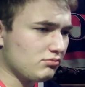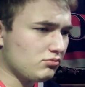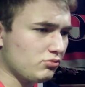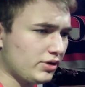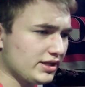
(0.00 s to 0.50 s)

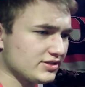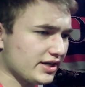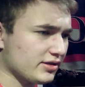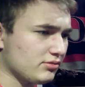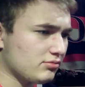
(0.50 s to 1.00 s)
wait a
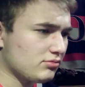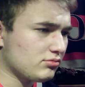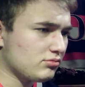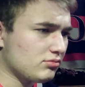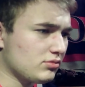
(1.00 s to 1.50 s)
second.
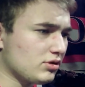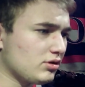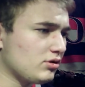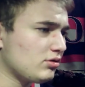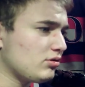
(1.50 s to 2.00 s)

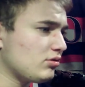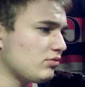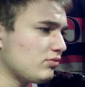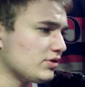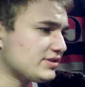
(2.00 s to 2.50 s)

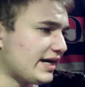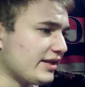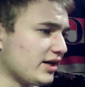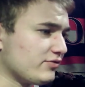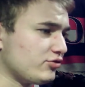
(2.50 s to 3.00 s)
What's
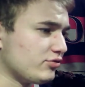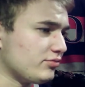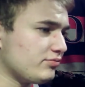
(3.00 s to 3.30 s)
Dadonov doing?